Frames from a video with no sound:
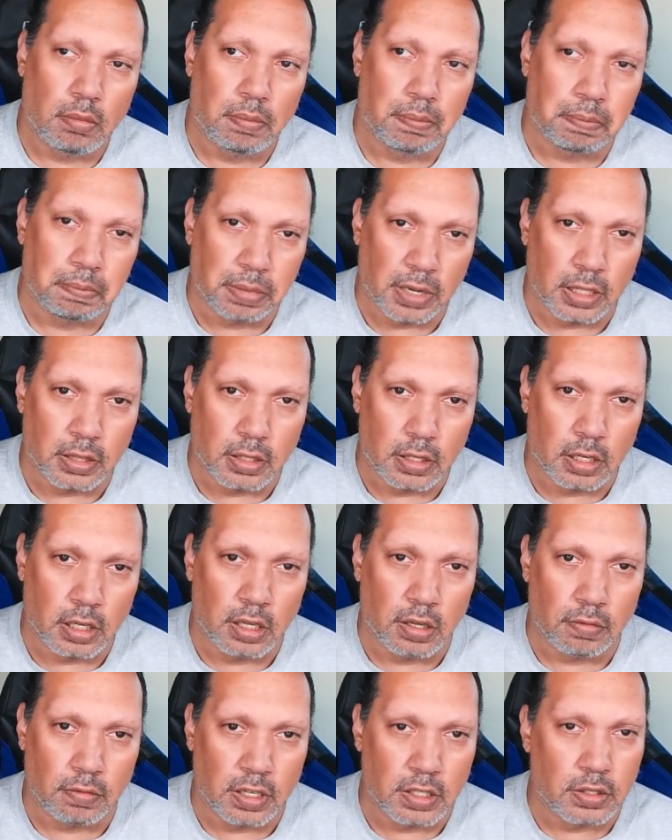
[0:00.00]
but
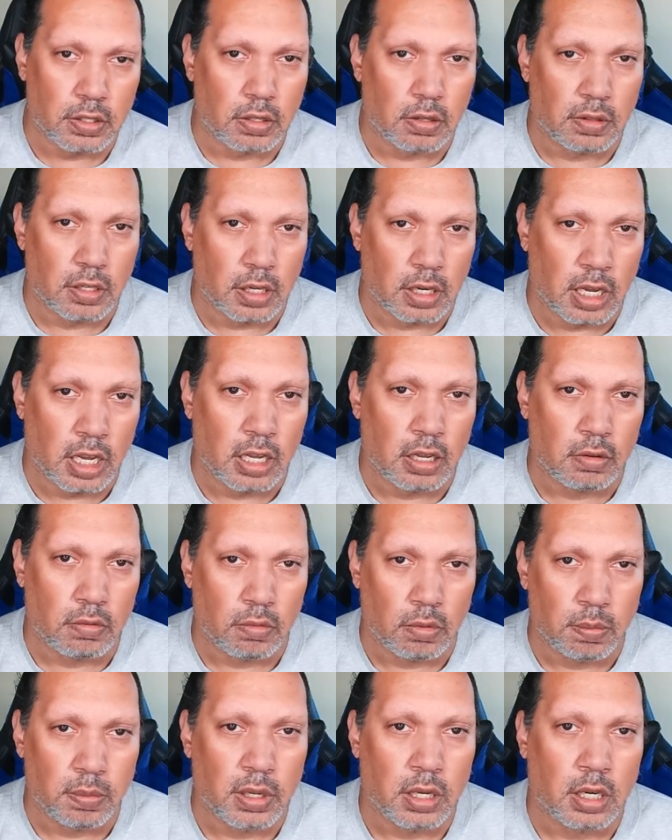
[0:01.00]
the rest of the night
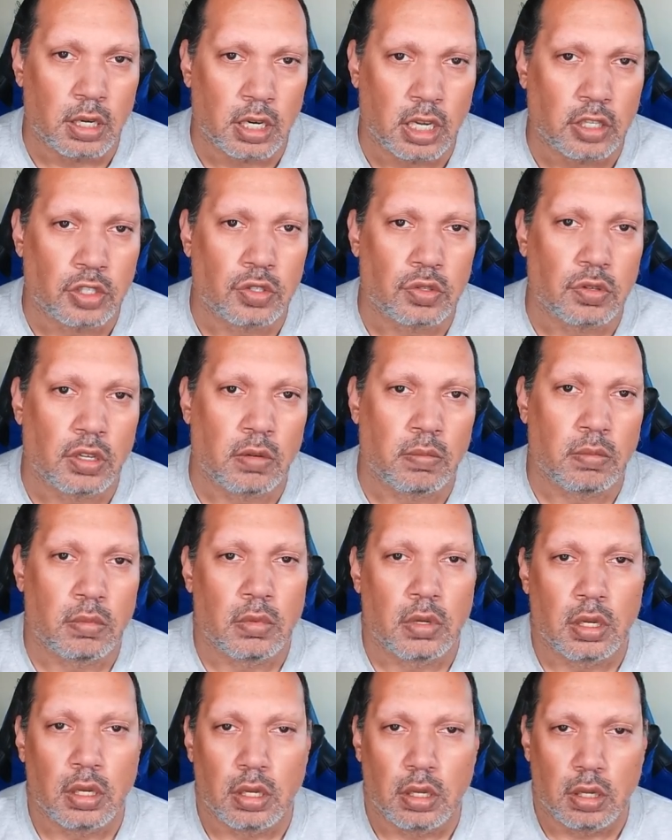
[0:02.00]
will be a night stream
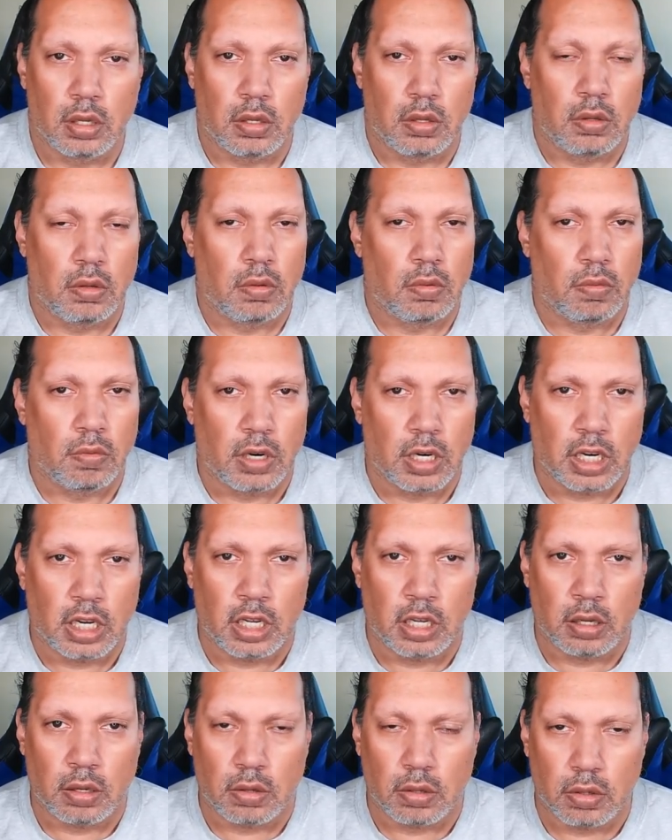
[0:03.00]
when
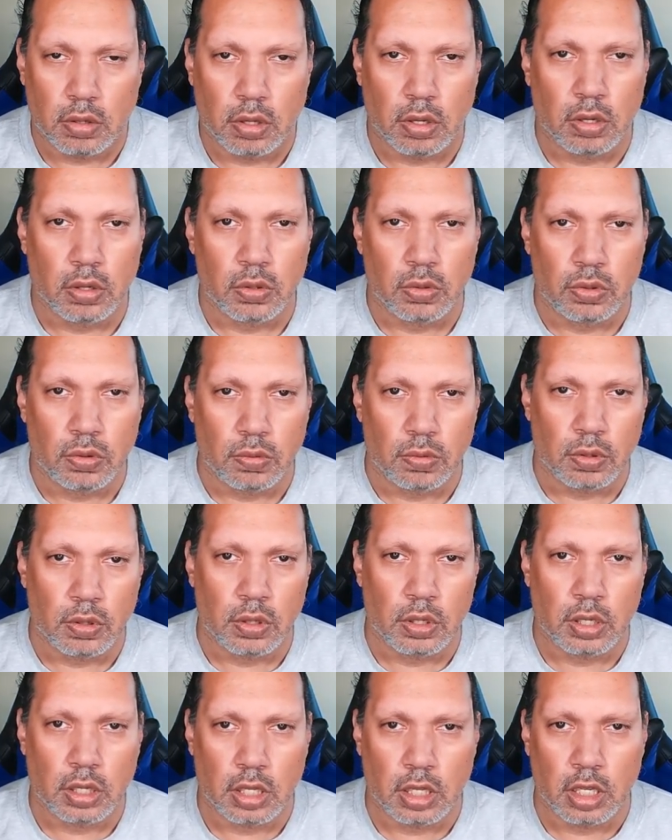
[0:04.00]
I go
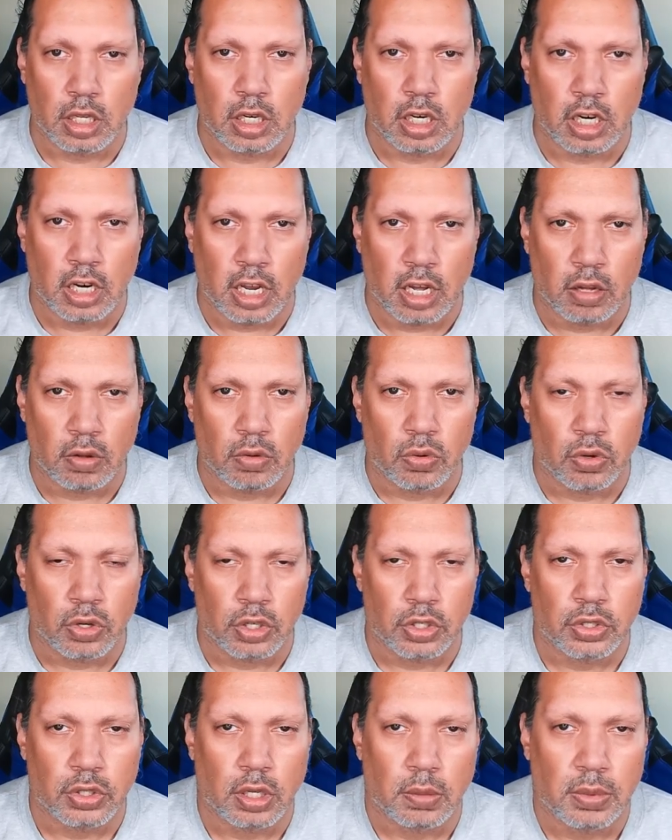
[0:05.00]
through in and out or
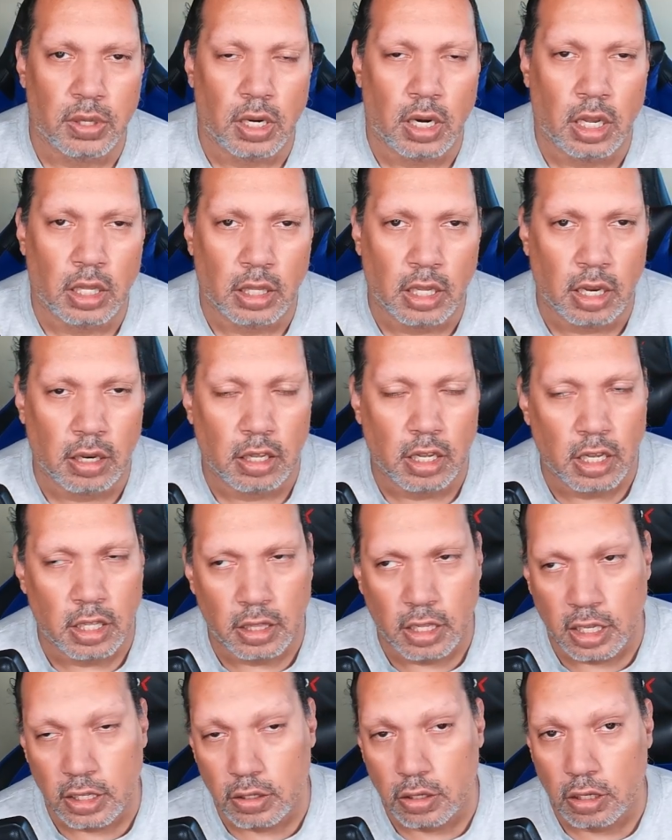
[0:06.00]
something like that. And
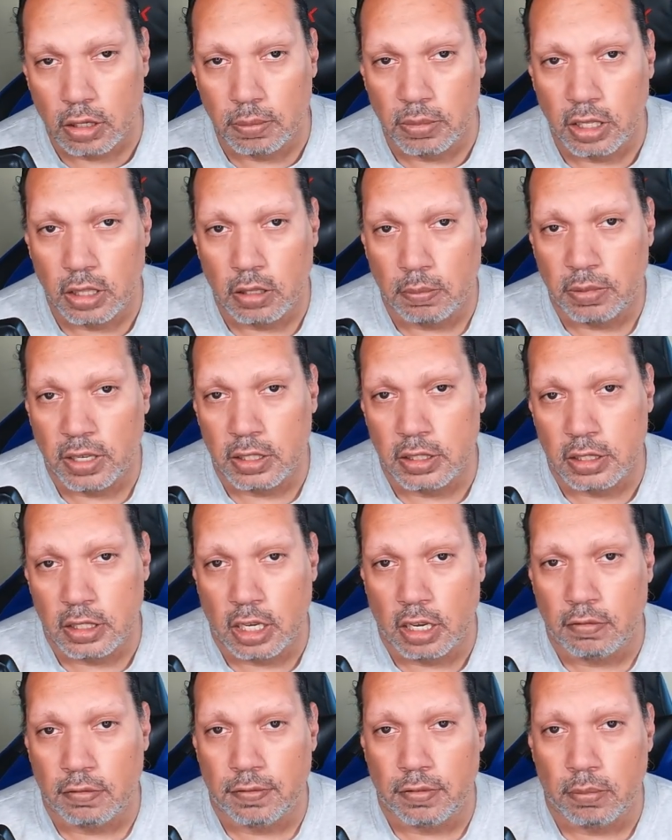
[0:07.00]
that's gonna be the best
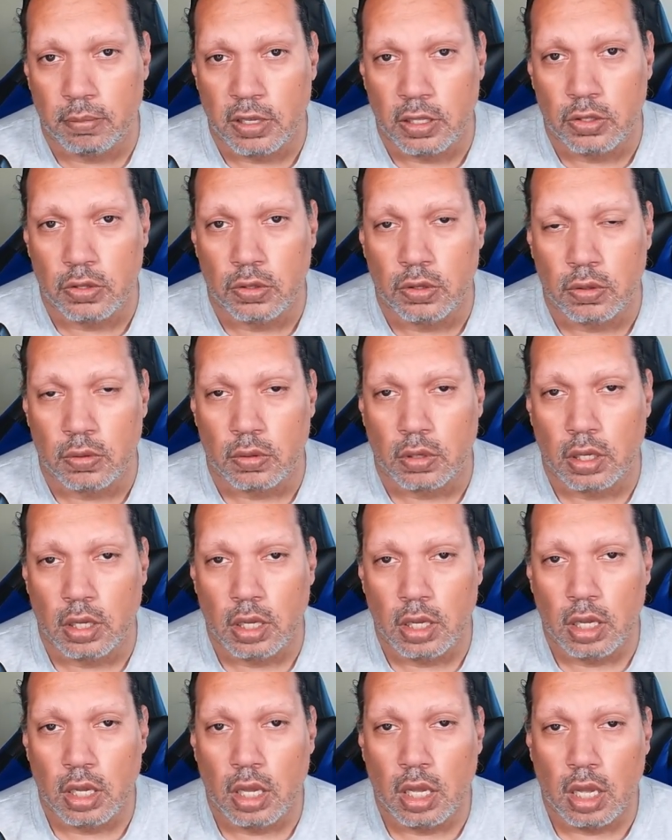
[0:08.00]
times for me to do.
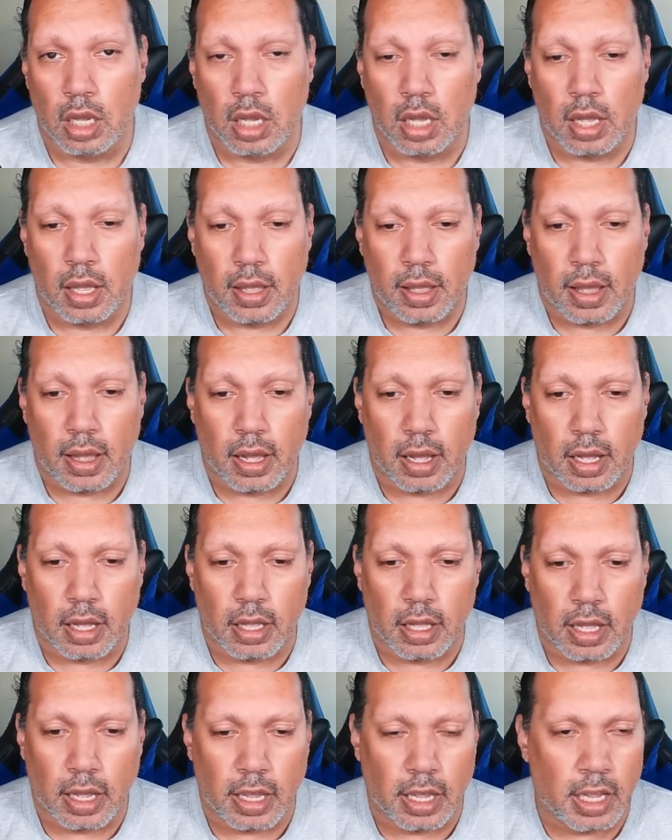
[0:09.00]

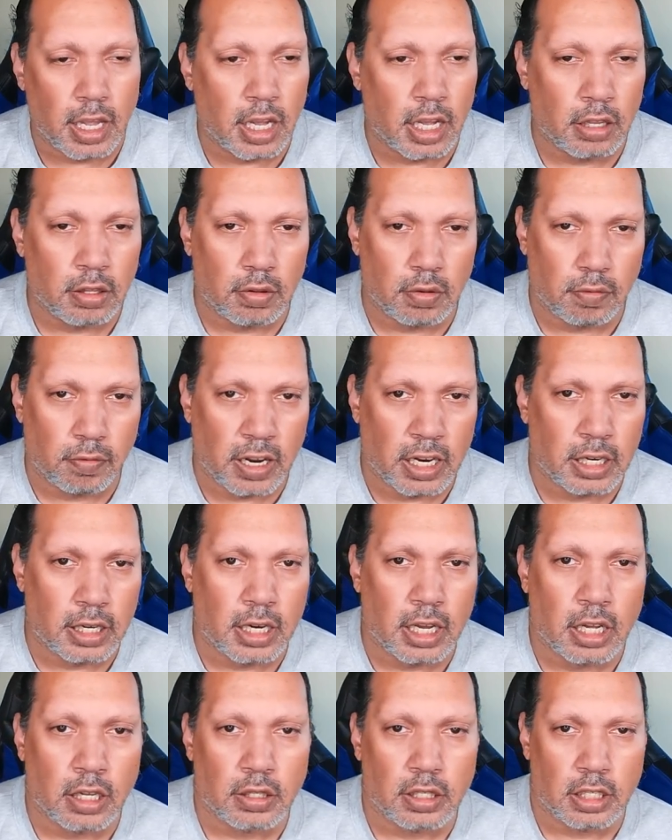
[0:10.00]
And right
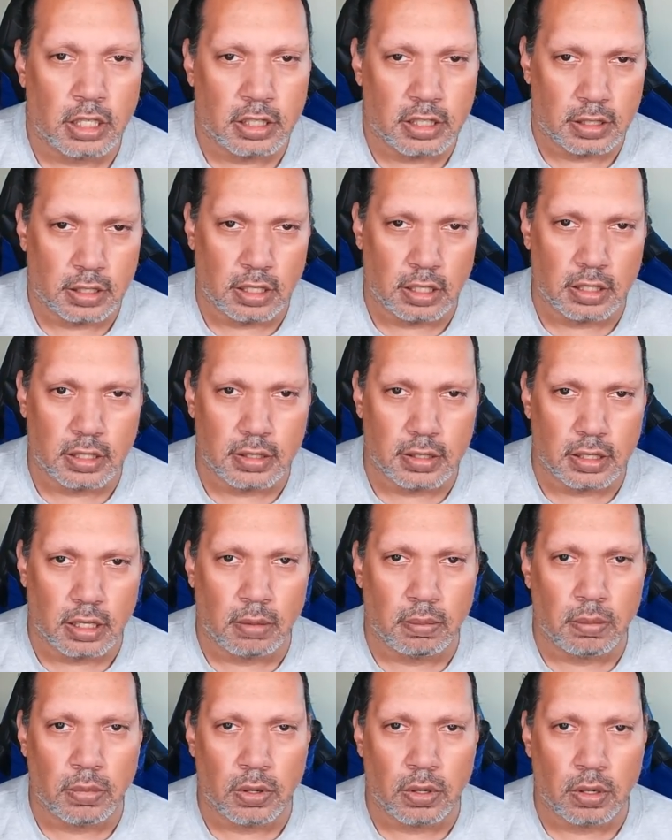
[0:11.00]
now it's
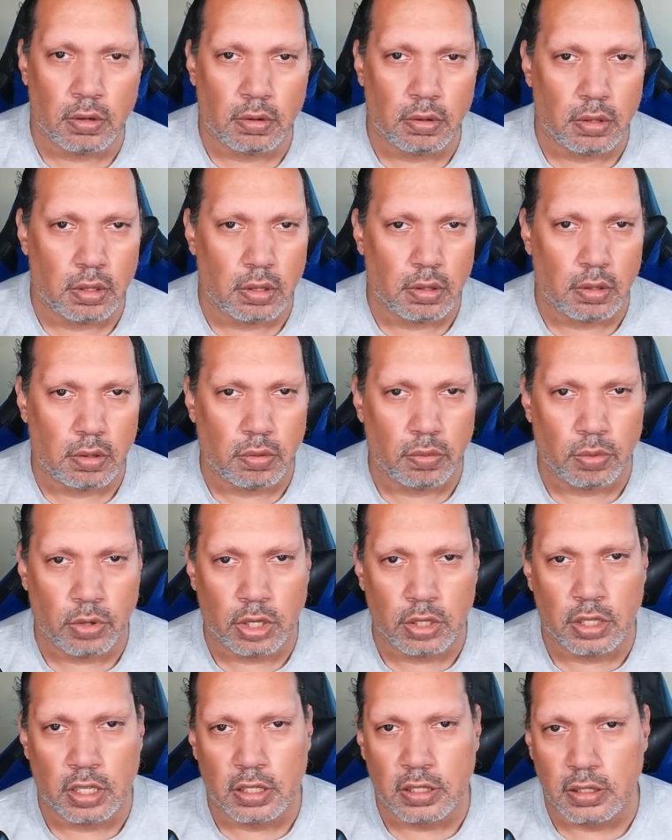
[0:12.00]
December. We're
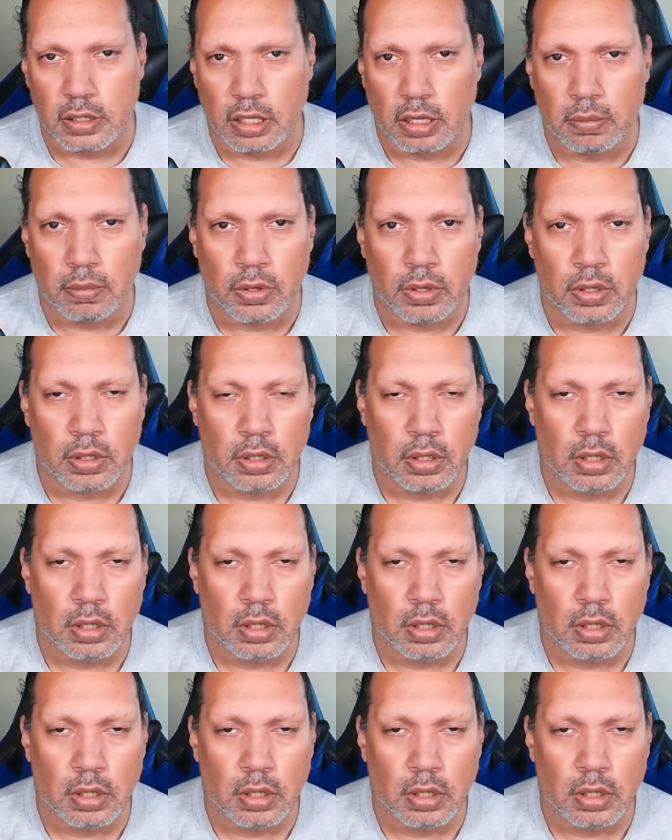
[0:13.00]
in December,